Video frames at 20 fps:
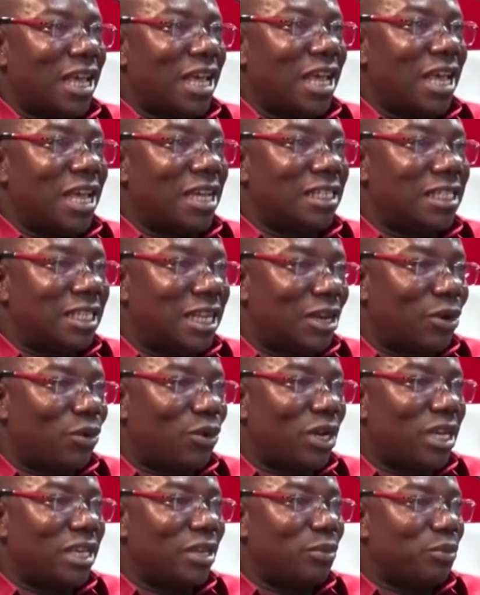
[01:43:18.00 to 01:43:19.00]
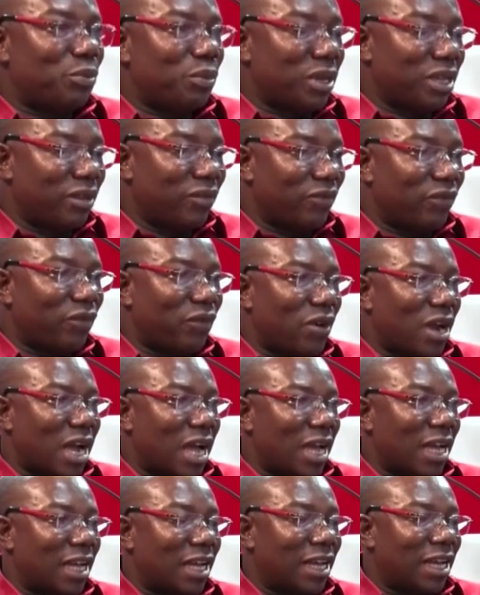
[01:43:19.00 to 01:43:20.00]
aged and way in pinning
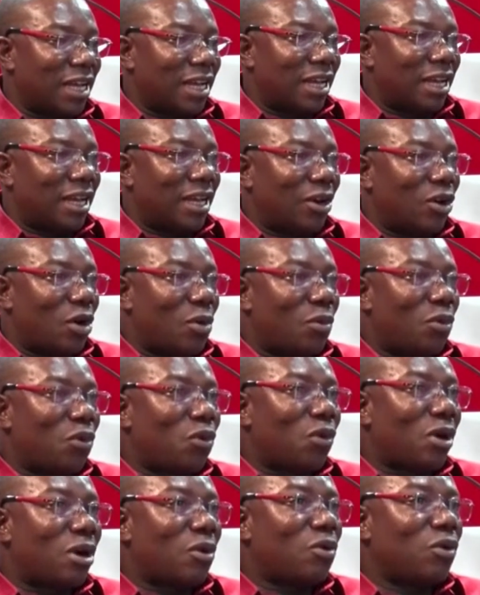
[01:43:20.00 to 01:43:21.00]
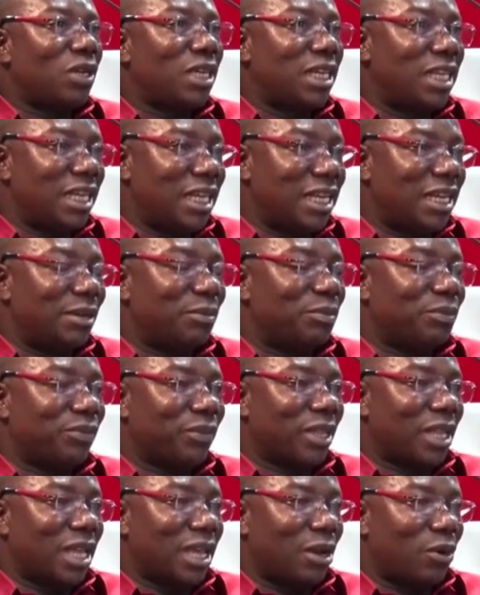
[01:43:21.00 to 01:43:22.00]
for Omoqua could deem him
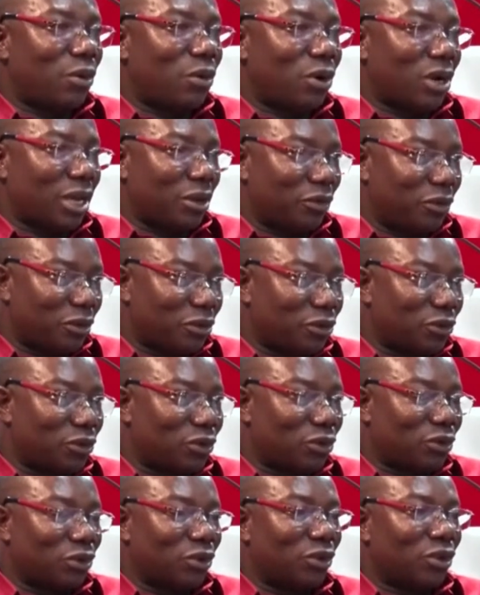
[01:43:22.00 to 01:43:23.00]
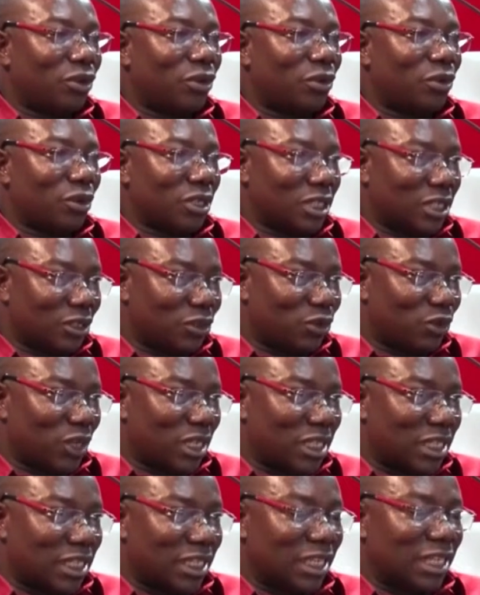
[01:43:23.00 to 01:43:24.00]
a dressel
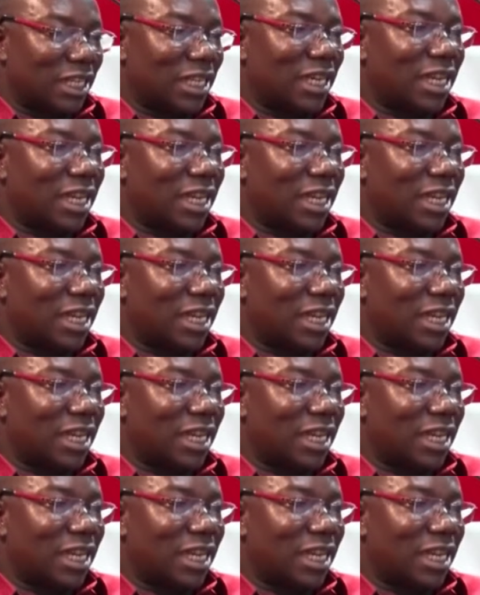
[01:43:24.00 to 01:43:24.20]
constituency.